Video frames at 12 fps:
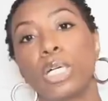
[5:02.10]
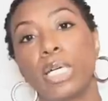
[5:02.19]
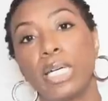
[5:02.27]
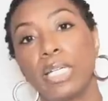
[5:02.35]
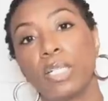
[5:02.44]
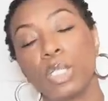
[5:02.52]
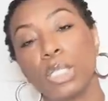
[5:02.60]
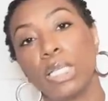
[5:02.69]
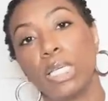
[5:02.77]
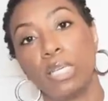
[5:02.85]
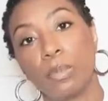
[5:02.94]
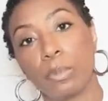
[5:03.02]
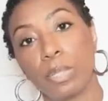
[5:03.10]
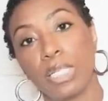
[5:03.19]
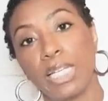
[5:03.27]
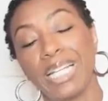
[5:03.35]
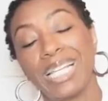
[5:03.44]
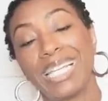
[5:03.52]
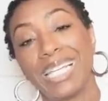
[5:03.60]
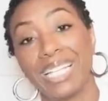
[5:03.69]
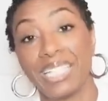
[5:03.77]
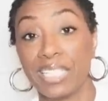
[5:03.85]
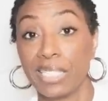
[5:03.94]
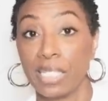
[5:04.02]
cut on the hip, and I
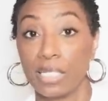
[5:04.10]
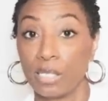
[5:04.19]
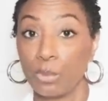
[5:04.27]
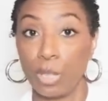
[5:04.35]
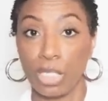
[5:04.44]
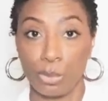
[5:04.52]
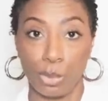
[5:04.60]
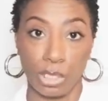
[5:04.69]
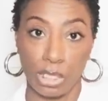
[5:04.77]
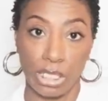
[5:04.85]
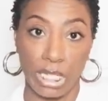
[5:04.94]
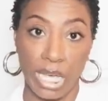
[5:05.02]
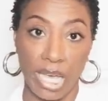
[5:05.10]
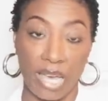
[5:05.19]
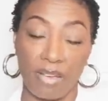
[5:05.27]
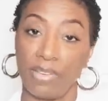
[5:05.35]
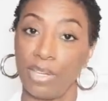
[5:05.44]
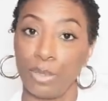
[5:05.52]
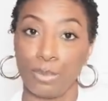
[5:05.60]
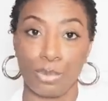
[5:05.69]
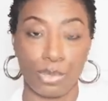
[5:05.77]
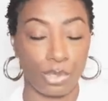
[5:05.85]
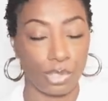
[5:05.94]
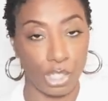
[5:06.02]
like this because it makes me look like I have
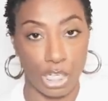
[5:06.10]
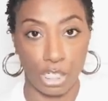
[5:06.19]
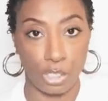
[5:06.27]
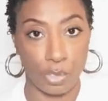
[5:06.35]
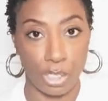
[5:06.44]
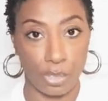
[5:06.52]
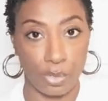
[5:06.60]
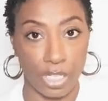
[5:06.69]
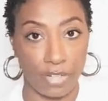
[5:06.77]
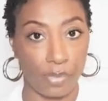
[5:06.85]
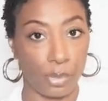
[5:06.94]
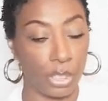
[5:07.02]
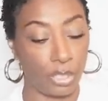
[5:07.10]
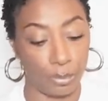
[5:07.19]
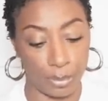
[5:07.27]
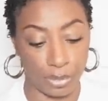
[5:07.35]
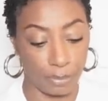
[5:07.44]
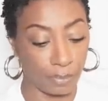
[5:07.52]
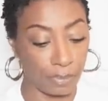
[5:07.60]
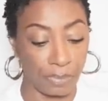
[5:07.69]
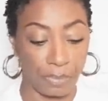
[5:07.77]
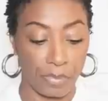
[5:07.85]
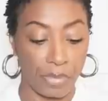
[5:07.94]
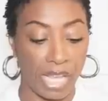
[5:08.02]
hips. Y'all know I don't have no hips.
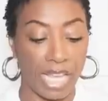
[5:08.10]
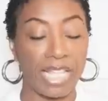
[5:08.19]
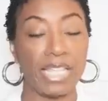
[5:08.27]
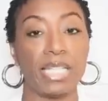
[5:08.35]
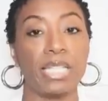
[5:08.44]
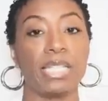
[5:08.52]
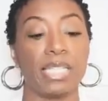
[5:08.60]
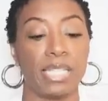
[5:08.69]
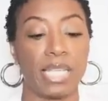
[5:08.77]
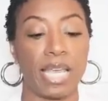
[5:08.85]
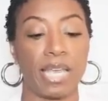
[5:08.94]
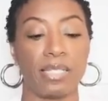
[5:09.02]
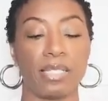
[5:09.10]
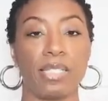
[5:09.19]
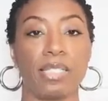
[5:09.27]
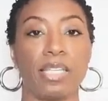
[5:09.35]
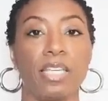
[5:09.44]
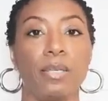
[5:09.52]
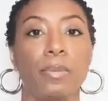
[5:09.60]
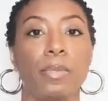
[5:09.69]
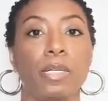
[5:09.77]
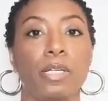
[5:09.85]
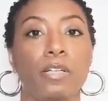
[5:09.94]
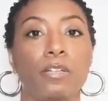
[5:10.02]
And then this has the same
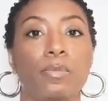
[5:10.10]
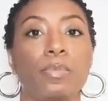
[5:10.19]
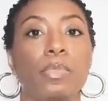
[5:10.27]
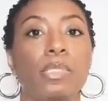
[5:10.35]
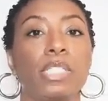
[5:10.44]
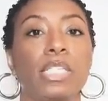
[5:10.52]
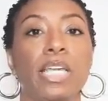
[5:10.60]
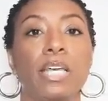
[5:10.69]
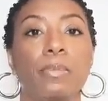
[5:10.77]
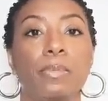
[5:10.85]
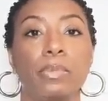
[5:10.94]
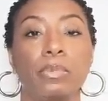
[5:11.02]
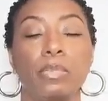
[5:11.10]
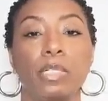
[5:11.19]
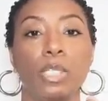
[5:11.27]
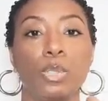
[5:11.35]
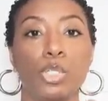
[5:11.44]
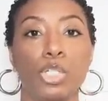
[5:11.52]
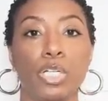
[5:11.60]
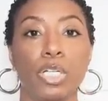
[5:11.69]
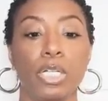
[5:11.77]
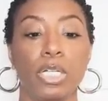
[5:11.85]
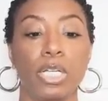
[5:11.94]
snap closure